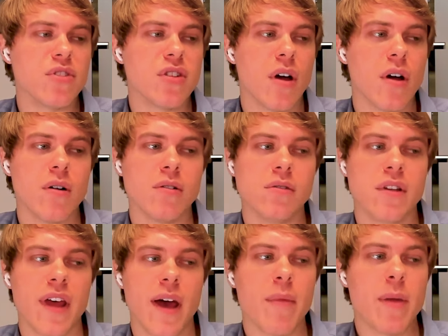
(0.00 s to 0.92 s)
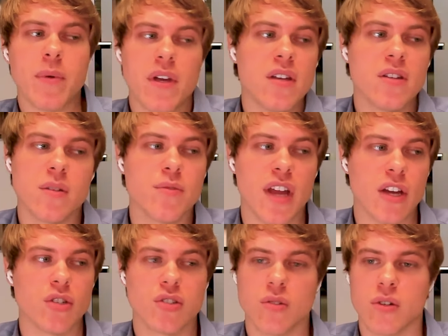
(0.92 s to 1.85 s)
so that might be a
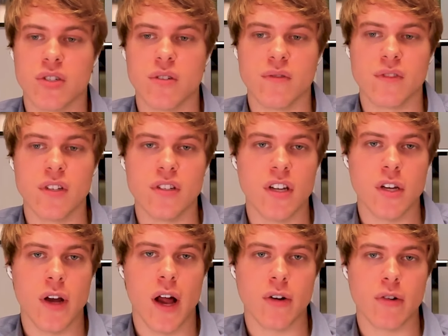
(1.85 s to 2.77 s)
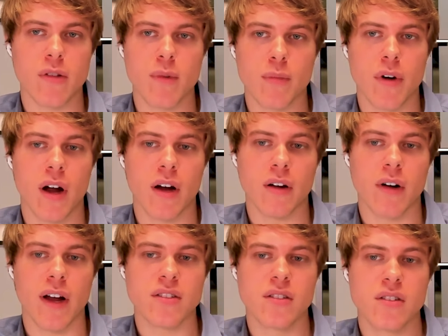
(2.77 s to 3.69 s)
substantial source of continued algorithmic
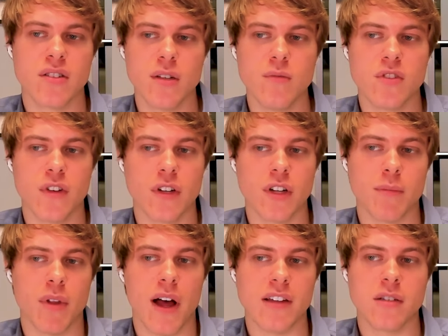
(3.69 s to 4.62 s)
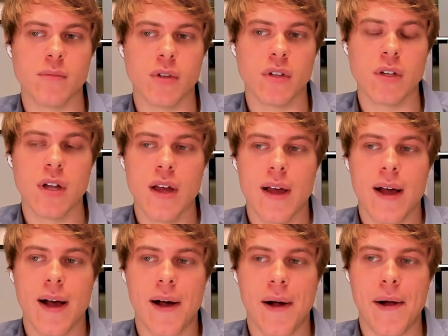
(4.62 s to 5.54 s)
progress. Seems fairly plausible,
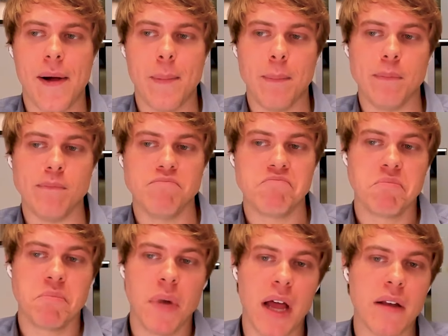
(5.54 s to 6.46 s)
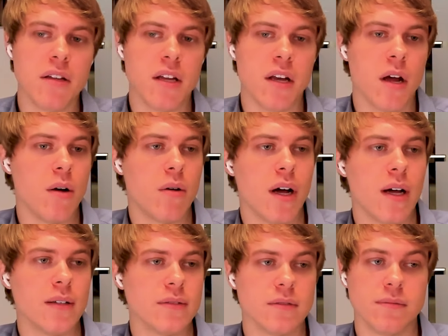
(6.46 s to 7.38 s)
um, but you know,
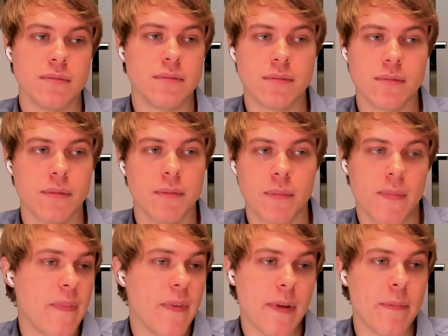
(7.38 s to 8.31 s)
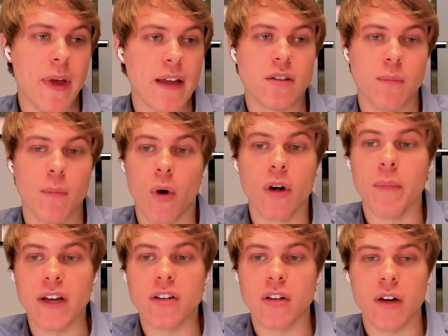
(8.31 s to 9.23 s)
uh, may more
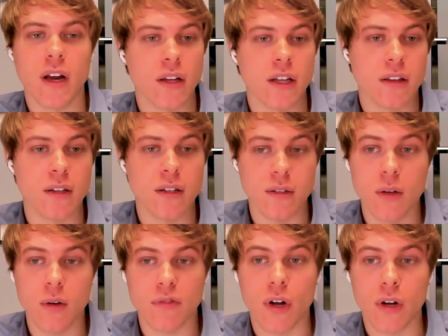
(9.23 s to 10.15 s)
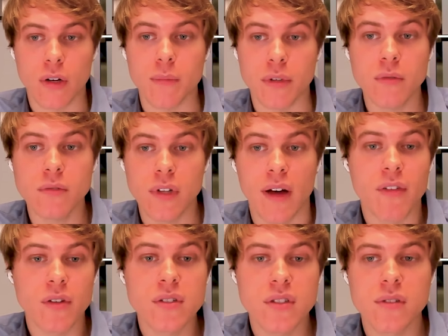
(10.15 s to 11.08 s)
may turn on like the overall compute
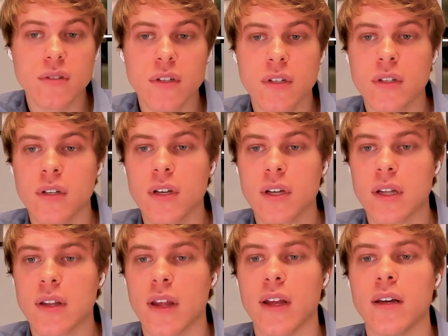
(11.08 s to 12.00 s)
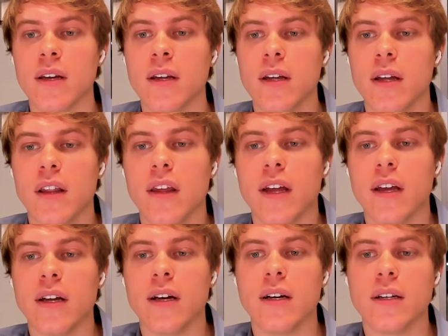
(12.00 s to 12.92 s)
levels uh, mm. than
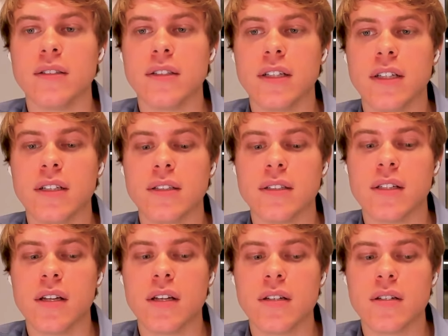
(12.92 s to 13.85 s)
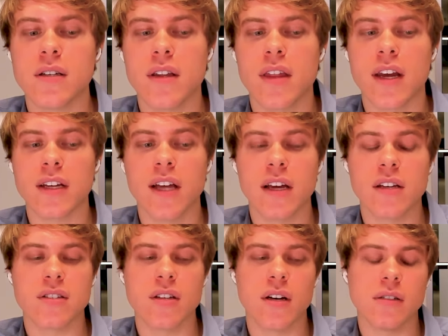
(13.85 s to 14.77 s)
than uh, uh, synthetic data.
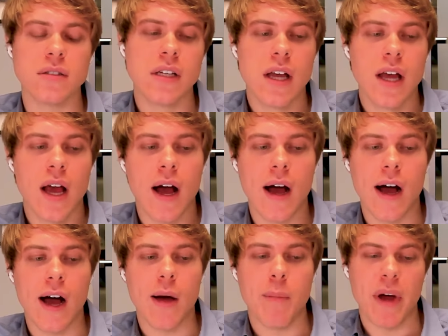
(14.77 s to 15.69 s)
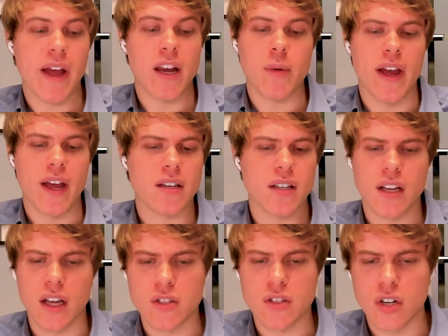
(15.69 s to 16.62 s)
So, uh, but does- anyway, it
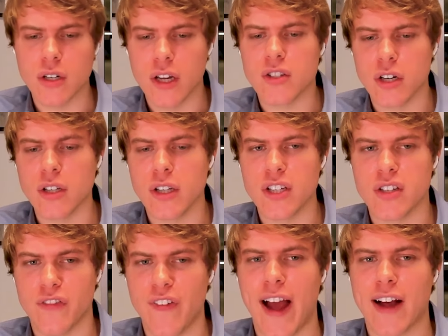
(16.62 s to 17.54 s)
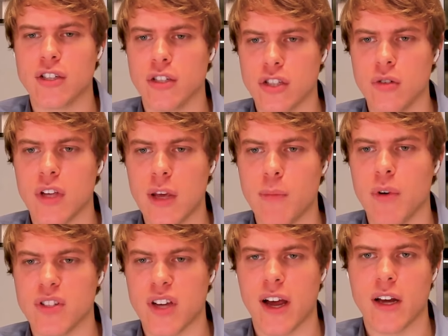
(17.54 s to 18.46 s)
it, it, cer- it, certainly is a factor to keep
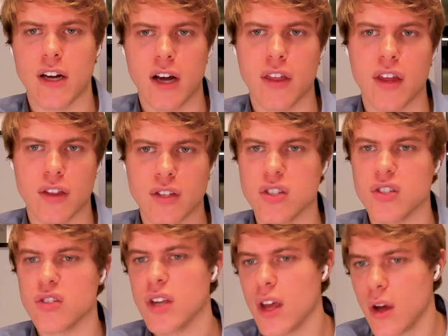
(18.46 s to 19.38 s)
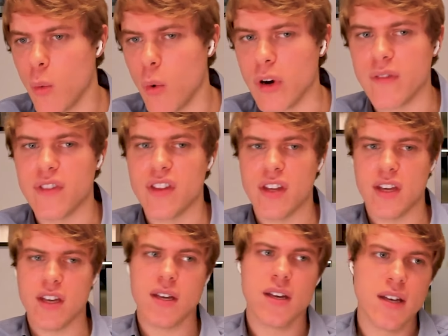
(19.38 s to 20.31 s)
one's eye on, and I think this is one of
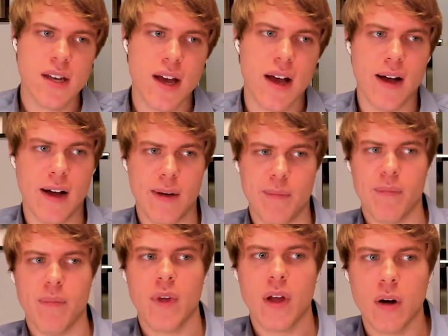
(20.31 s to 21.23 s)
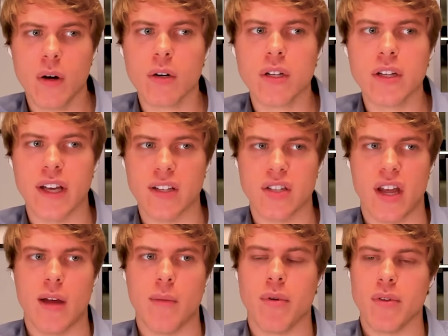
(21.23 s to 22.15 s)
the um, early
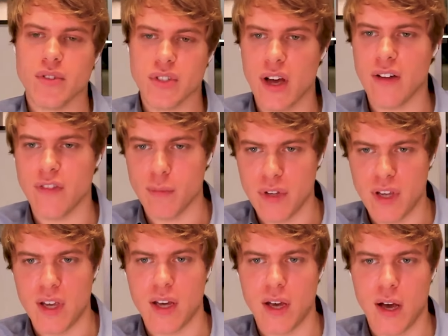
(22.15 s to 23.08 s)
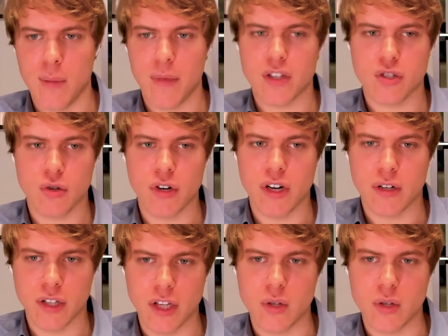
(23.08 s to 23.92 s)
examples of it being um, extraordinarily